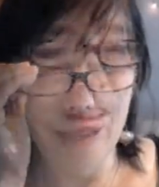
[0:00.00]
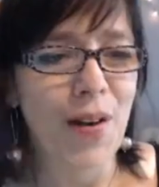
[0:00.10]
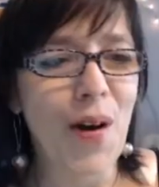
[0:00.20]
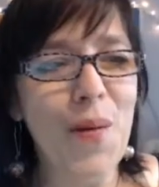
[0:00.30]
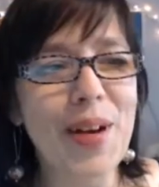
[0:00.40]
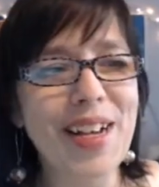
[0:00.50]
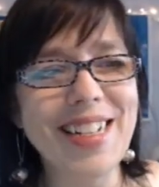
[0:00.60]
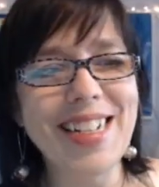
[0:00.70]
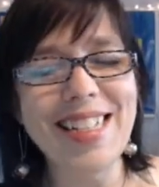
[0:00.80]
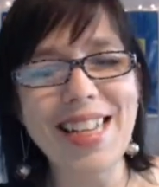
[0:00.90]
Oh my
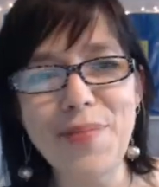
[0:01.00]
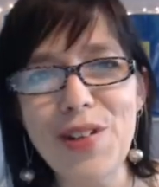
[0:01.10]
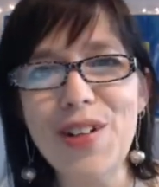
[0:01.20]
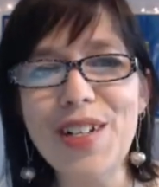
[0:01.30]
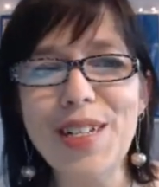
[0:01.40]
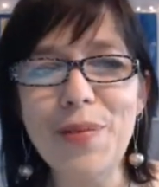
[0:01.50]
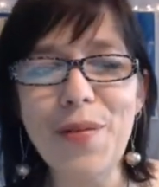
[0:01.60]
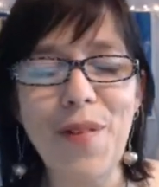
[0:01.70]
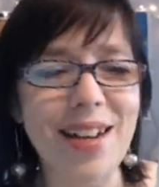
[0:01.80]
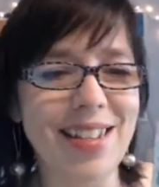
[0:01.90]
goodness. And Patricia's been
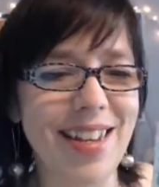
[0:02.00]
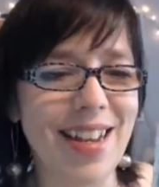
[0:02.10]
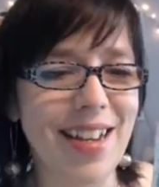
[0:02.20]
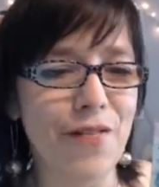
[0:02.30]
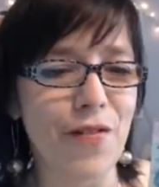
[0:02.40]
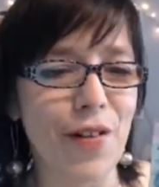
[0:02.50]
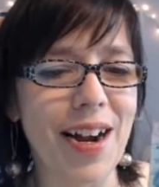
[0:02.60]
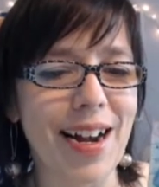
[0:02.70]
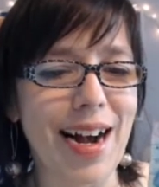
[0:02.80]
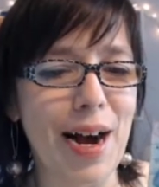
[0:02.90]
watching for
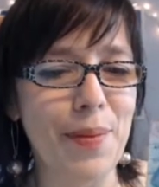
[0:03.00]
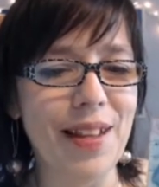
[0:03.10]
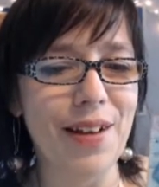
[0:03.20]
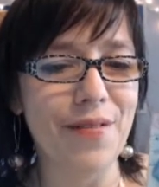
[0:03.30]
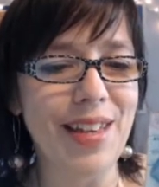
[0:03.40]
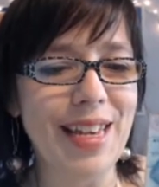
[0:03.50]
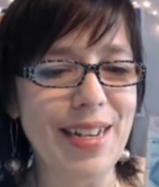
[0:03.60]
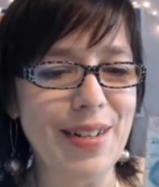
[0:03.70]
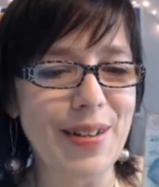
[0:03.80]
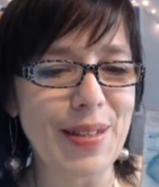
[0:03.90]
a couple of
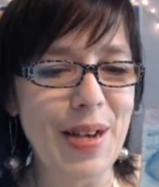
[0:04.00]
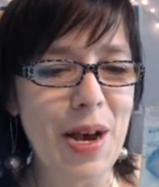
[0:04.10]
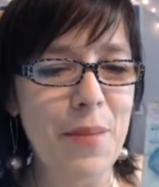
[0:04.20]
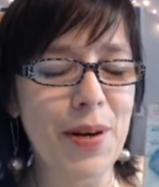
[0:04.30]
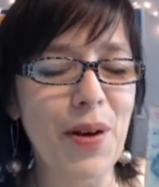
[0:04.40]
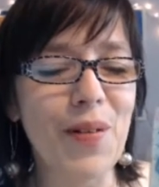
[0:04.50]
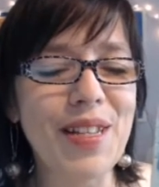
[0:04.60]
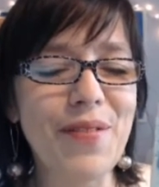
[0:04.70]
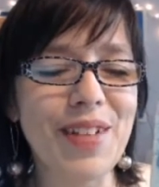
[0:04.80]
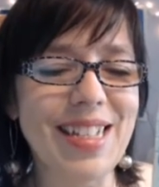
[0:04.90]
years, but
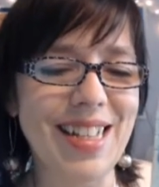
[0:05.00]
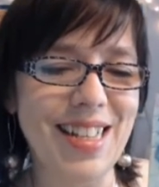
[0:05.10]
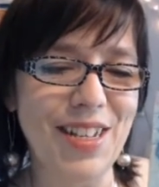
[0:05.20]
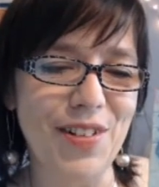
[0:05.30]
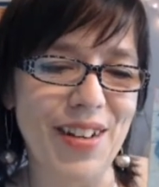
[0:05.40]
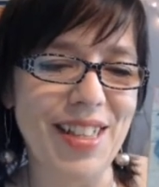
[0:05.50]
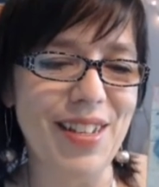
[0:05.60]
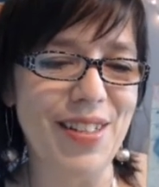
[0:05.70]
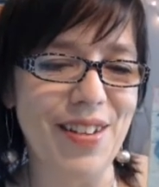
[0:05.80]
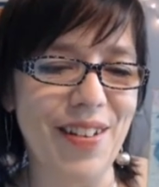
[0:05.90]
only recently joined the
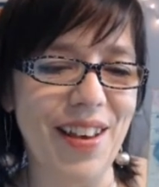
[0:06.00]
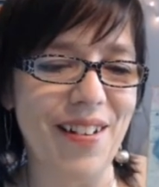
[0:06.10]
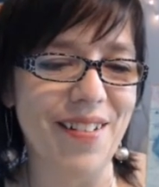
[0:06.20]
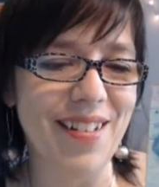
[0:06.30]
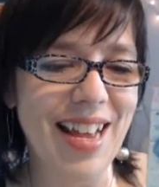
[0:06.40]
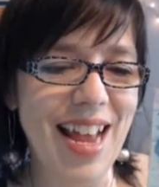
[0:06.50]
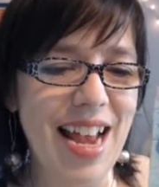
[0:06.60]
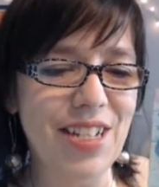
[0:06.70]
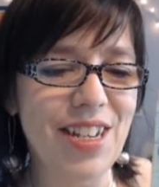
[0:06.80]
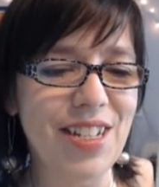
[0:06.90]
studio.
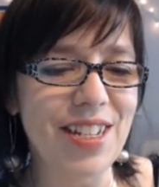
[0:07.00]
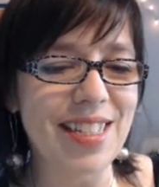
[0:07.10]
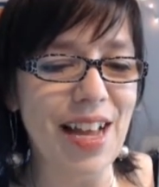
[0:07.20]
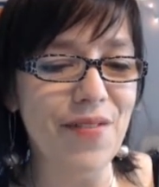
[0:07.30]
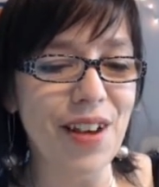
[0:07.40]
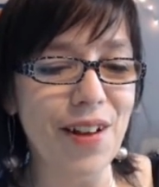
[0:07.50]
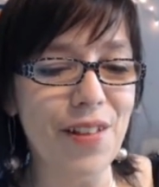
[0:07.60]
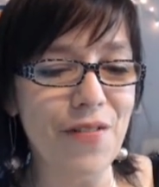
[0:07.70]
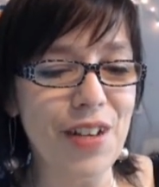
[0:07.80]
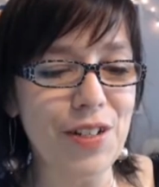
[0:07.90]
And she's just loving all the
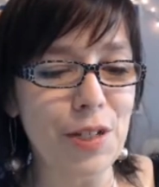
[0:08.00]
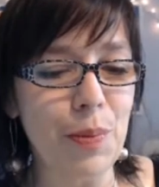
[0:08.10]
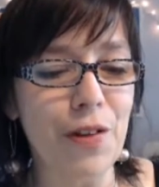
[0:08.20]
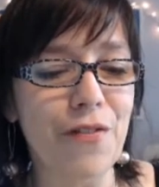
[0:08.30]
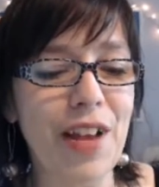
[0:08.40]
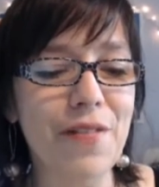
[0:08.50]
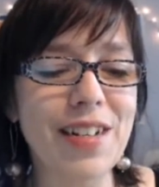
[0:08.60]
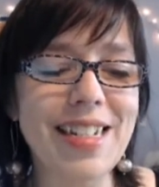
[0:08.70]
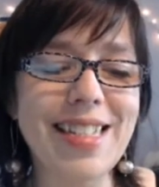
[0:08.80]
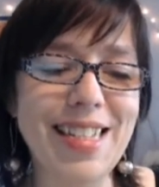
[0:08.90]
features, but her
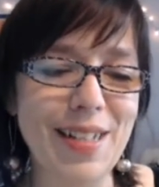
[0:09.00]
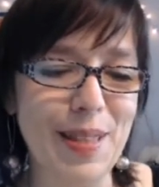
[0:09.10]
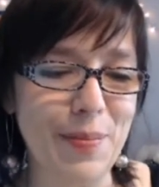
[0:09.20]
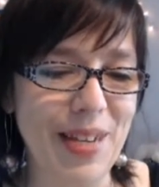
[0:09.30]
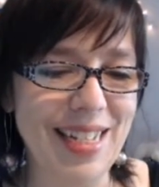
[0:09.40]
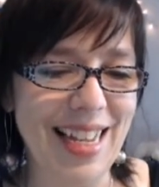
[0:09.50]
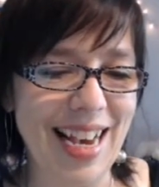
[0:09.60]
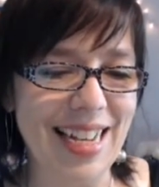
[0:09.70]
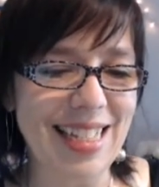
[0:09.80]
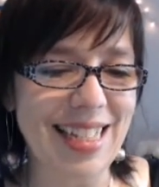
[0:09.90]
favorite is still the
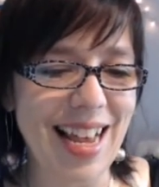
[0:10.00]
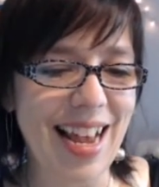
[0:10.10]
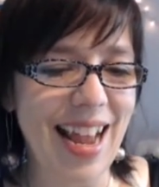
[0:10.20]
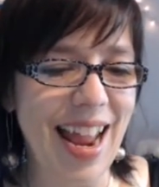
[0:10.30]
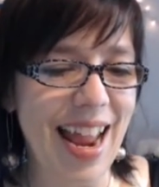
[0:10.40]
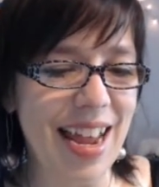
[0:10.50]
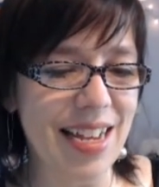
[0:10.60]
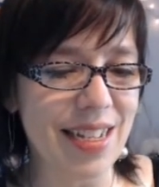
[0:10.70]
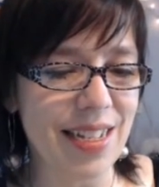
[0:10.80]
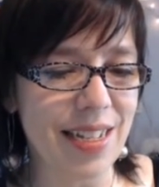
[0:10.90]
BTS
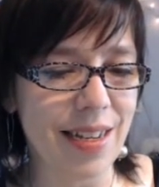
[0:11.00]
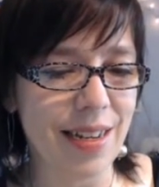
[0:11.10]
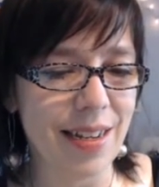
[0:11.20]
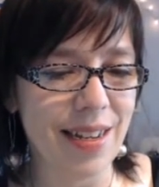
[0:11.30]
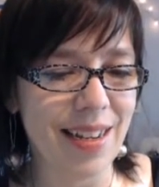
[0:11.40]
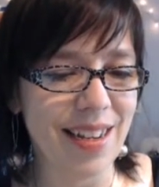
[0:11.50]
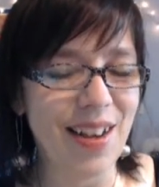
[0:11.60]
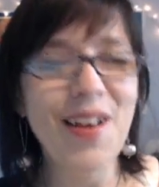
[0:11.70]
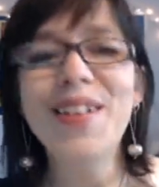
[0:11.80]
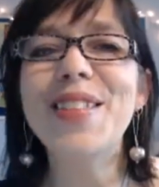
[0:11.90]
and
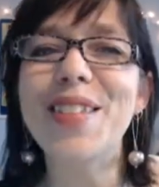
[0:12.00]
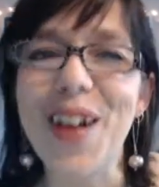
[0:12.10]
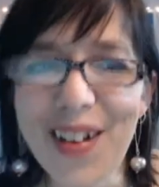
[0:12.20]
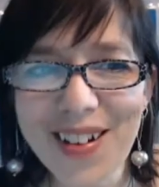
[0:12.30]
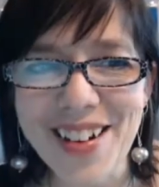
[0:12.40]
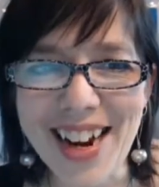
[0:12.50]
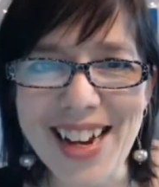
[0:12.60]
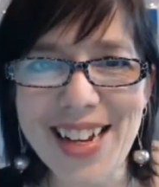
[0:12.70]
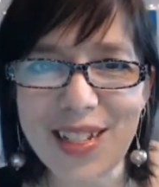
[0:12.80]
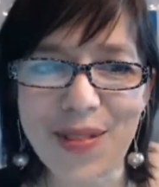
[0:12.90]
start
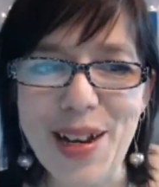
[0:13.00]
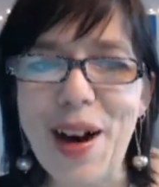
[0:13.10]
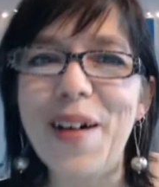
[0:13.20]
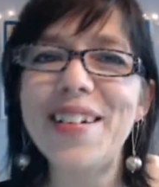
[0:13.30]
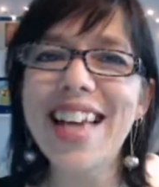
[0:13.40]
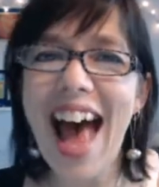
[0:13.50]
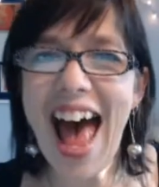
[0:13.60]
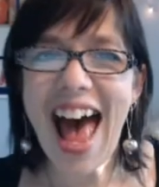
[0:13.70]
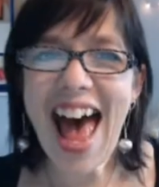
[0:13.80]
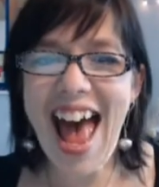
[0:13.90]
creating as we go.
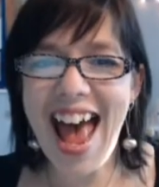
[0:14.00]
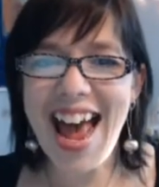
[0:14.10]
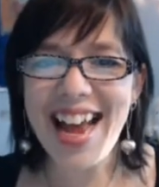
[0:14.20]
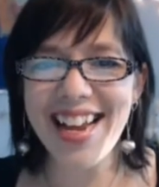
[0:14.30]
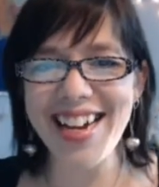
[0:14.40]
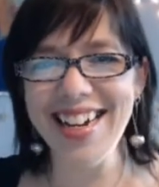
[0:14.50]
Yay!